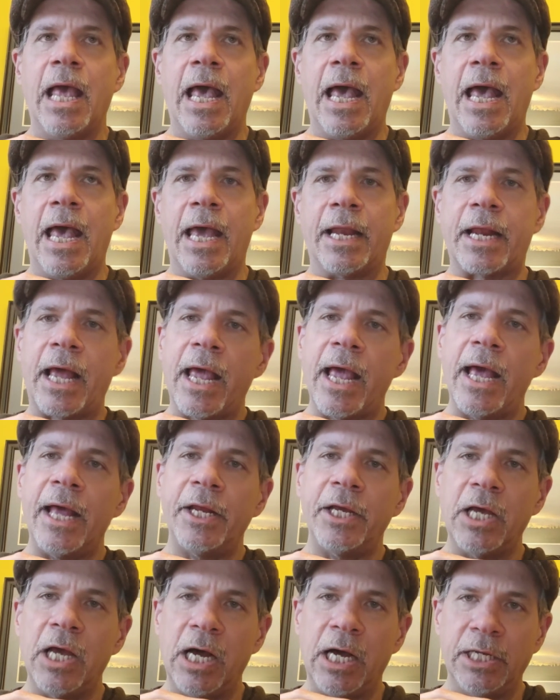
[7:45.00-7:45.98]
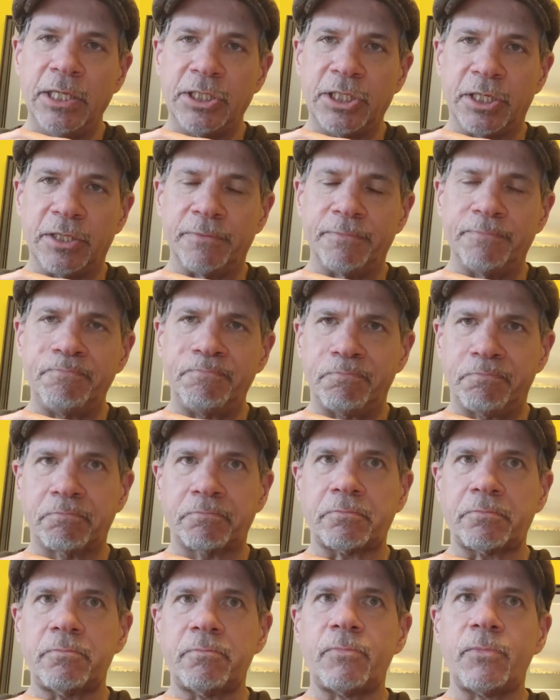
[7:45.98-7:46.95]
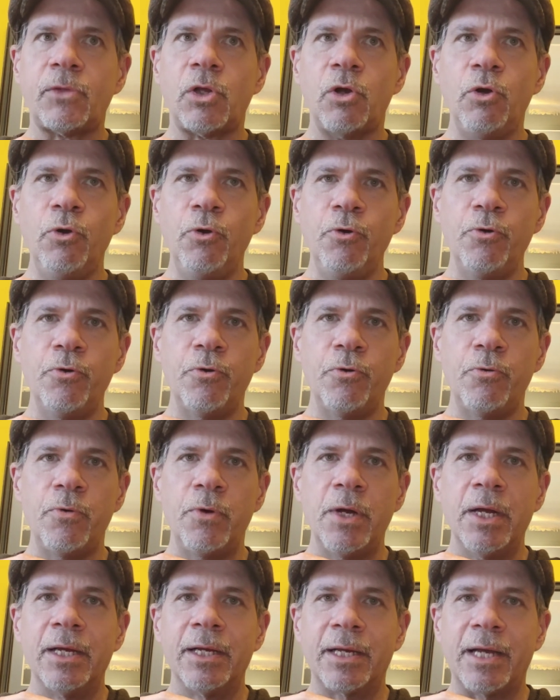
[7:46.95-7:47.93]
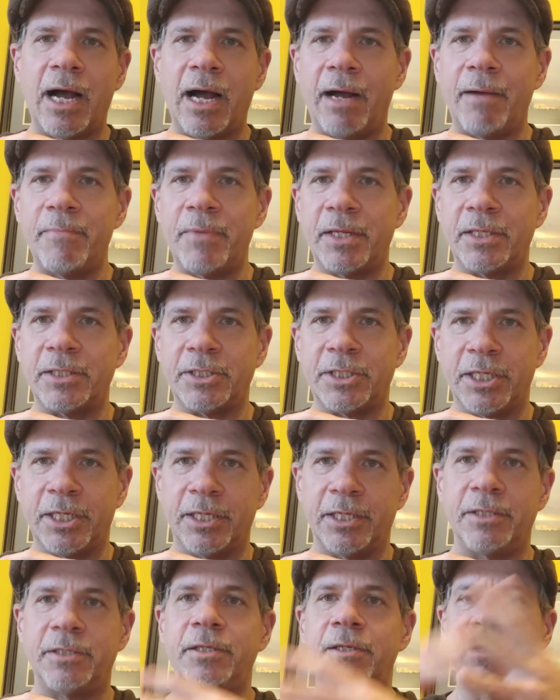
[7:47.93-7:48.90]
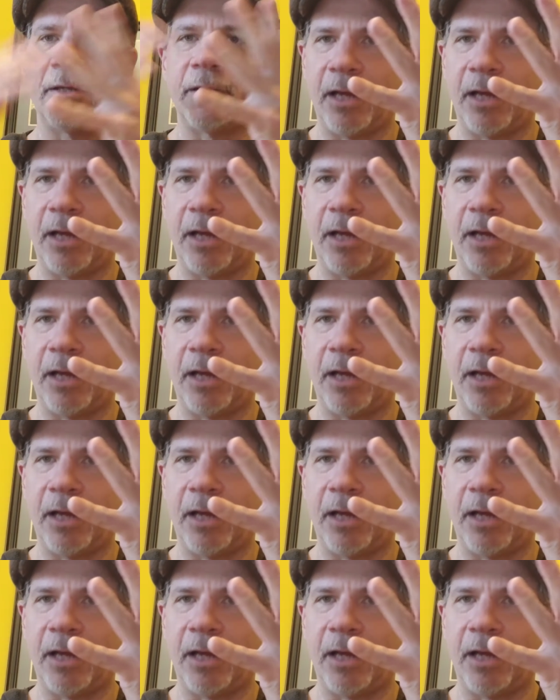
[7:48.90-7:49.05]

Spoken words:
And I had a cousin who commented